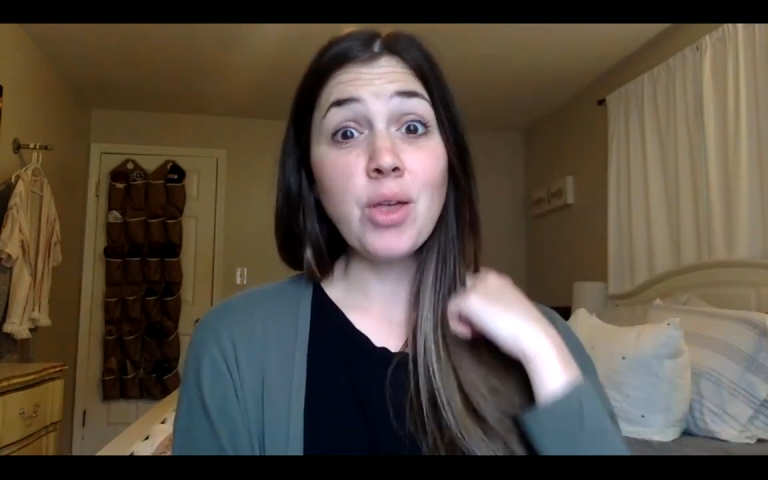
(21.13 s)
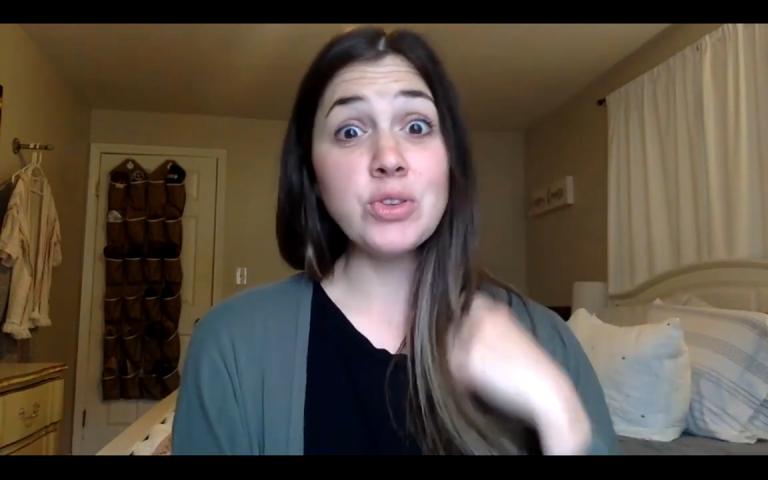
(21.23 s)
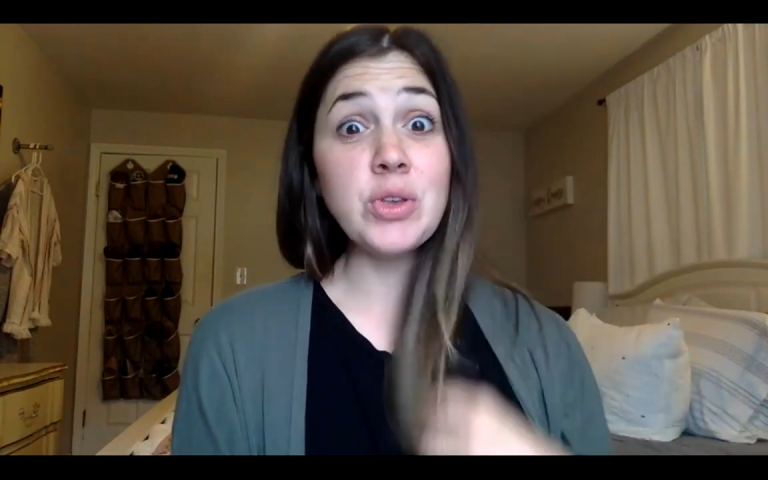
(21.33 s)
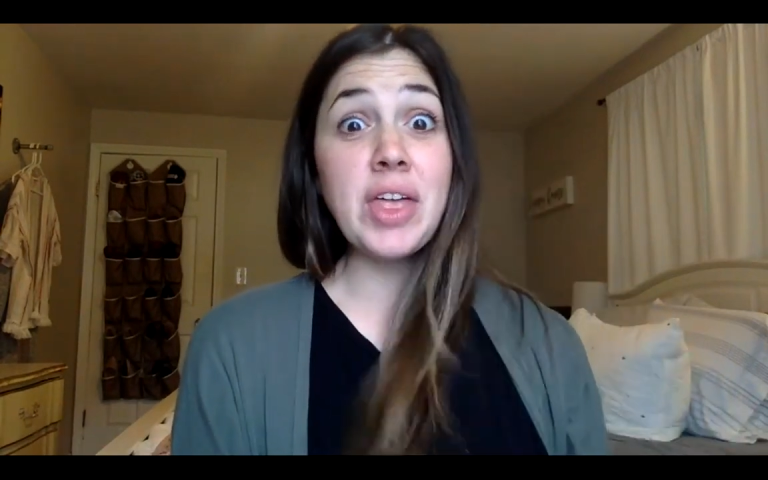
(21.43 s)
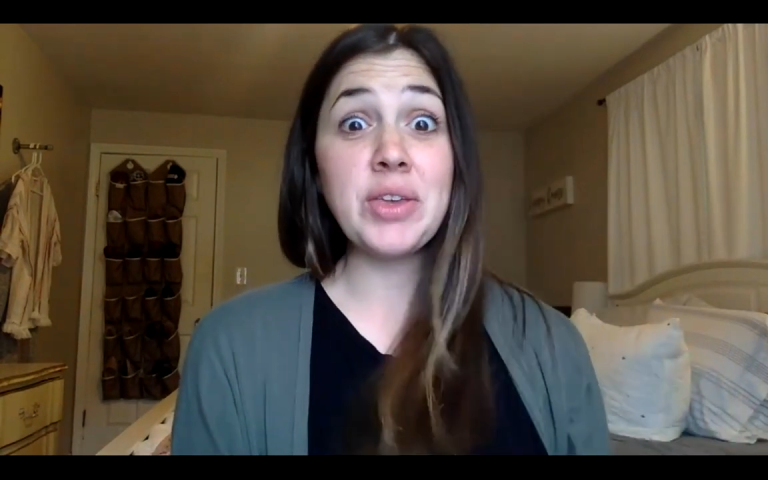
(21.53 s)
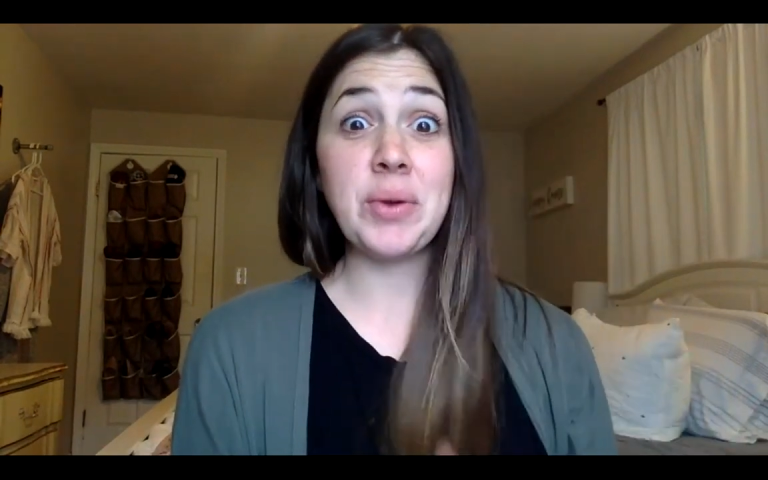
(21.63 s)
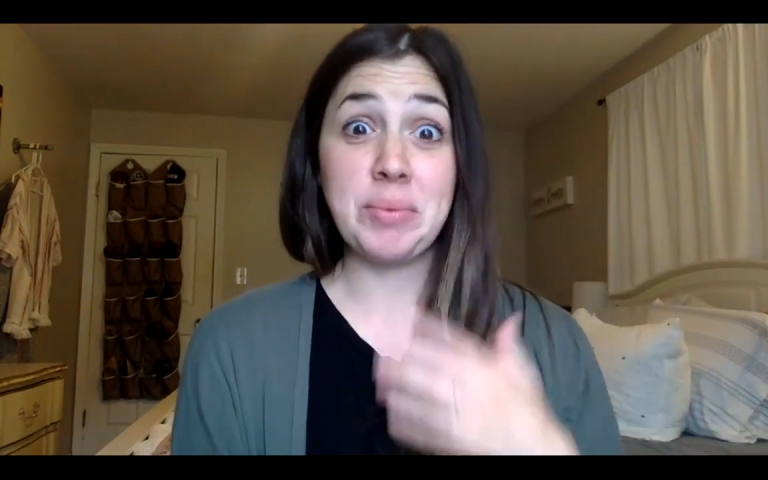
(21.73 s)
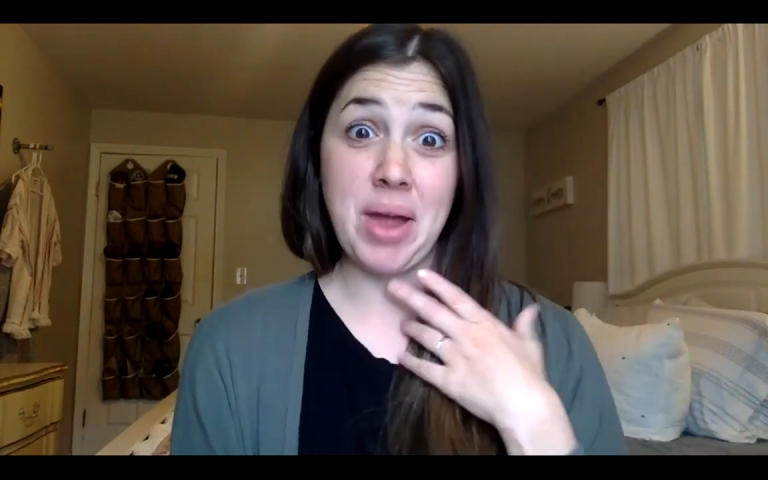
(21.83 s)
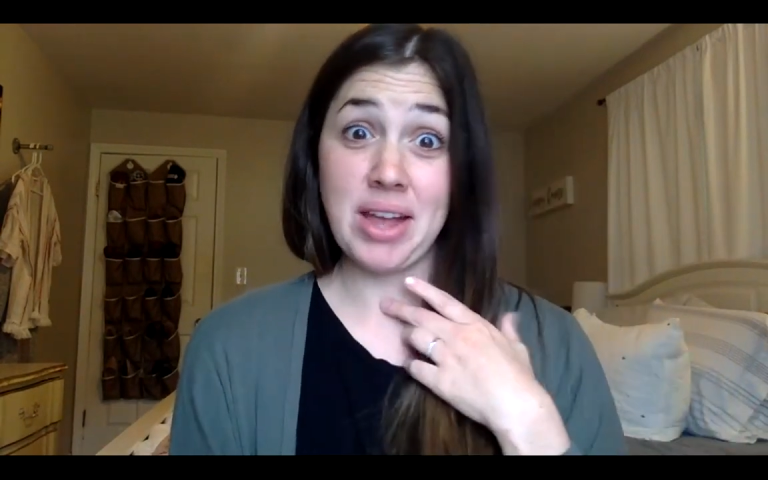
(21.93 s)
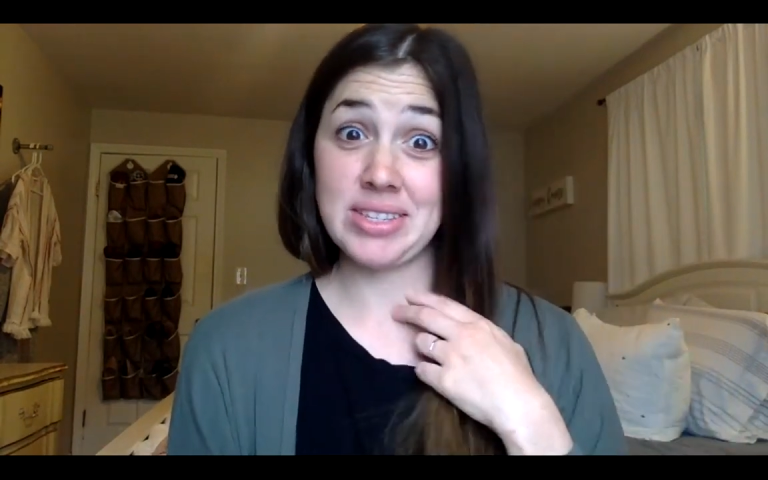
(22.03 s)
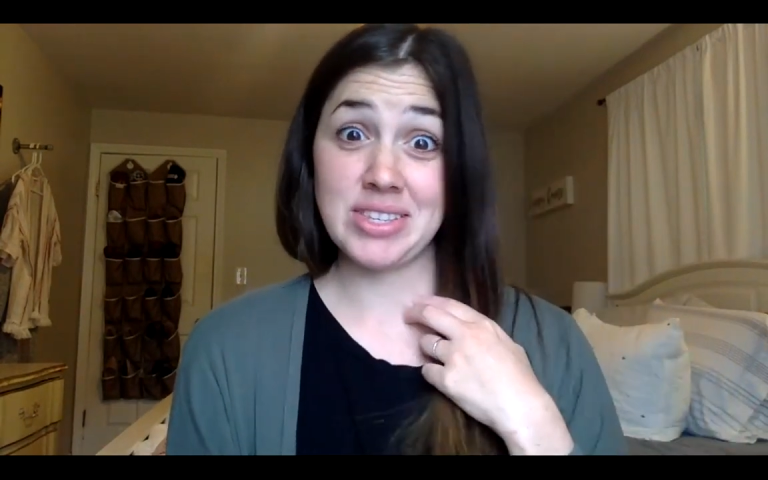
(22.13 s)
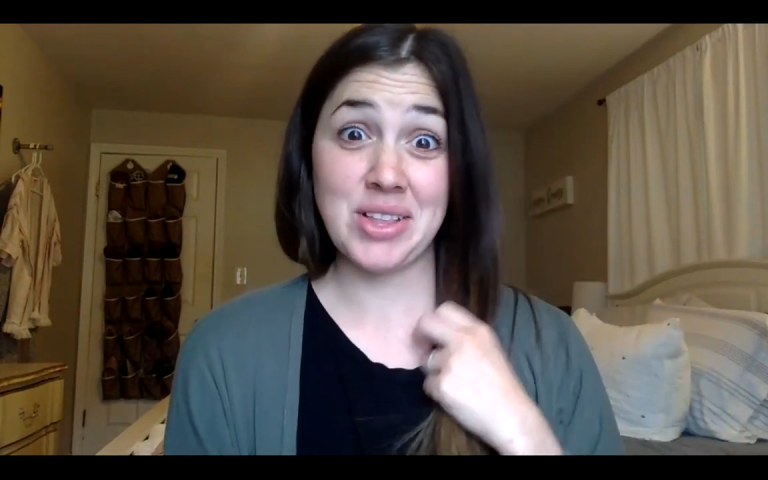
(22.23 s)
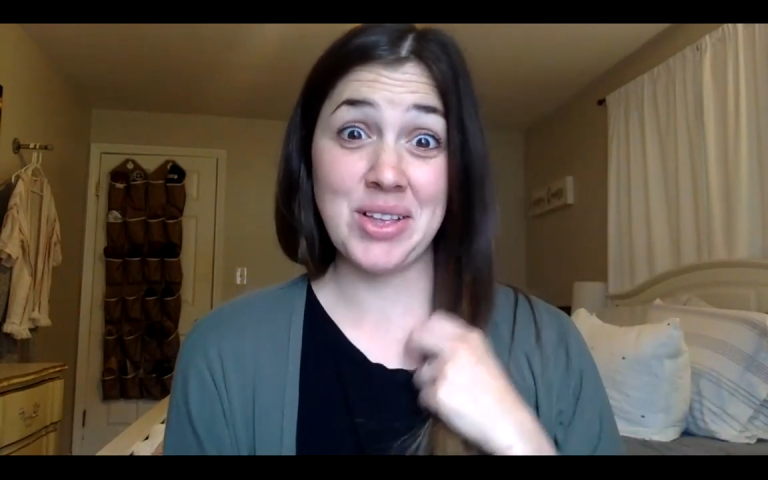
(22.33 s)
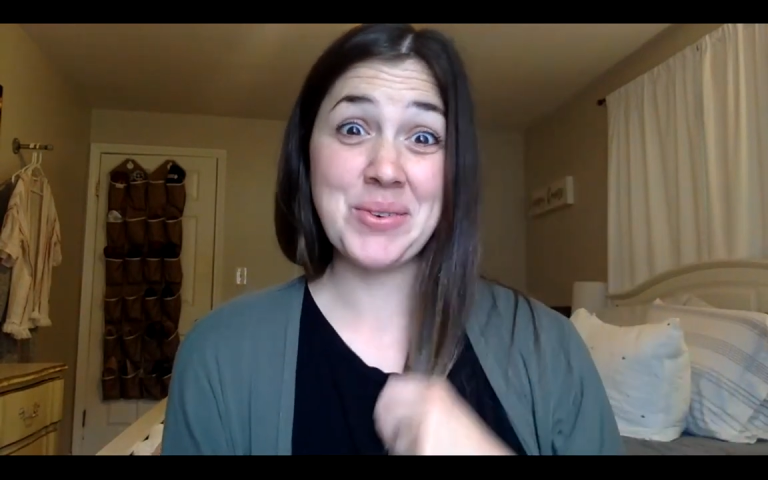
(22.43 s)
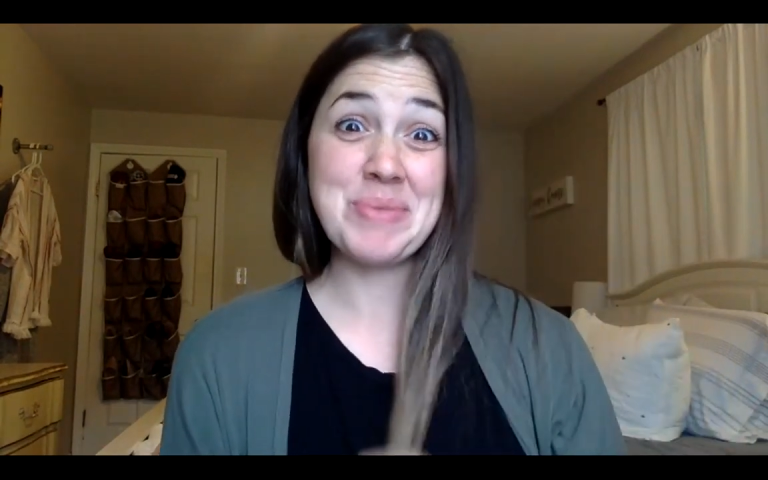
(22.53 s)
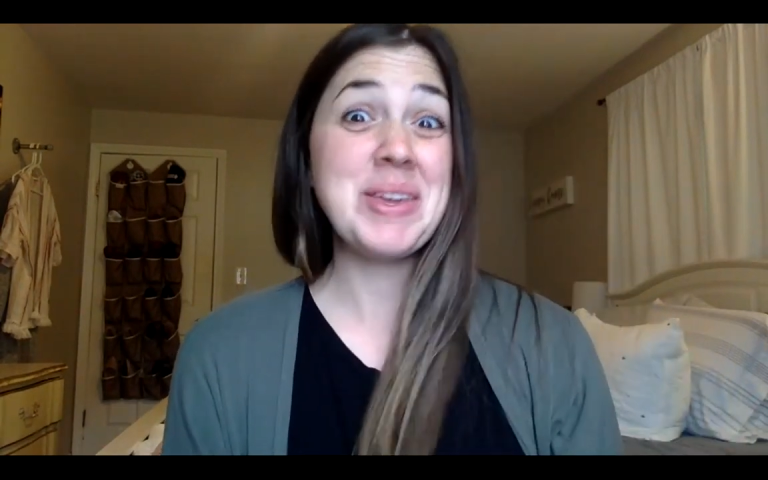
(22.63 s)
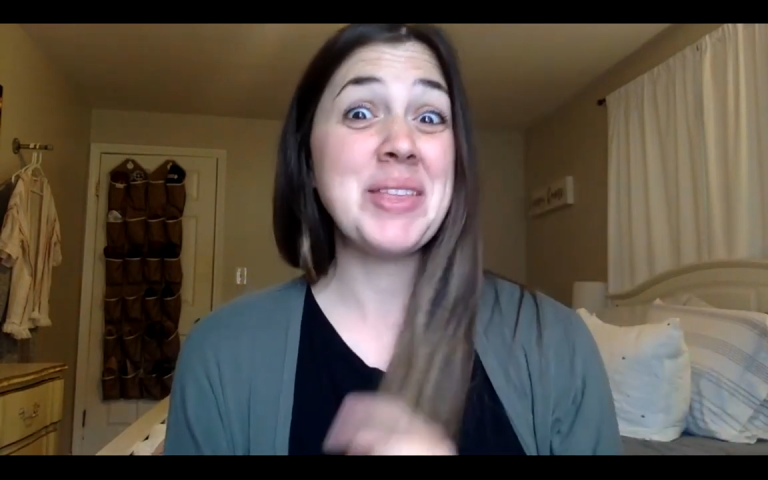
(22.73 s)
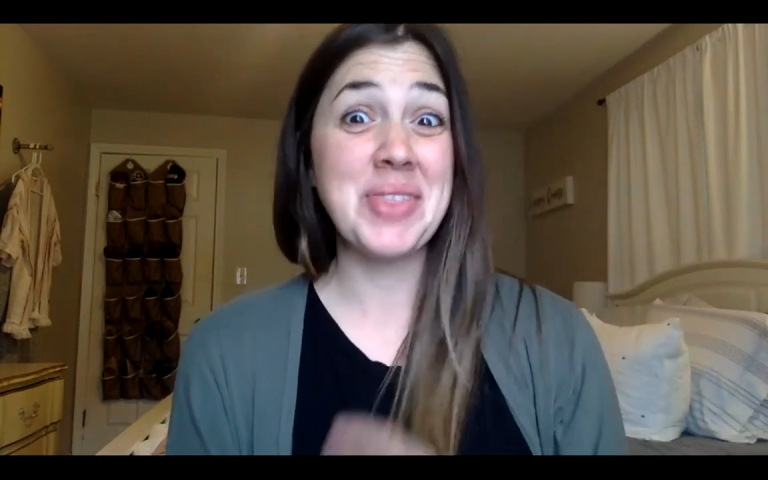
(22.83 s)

so that you can practice along with me.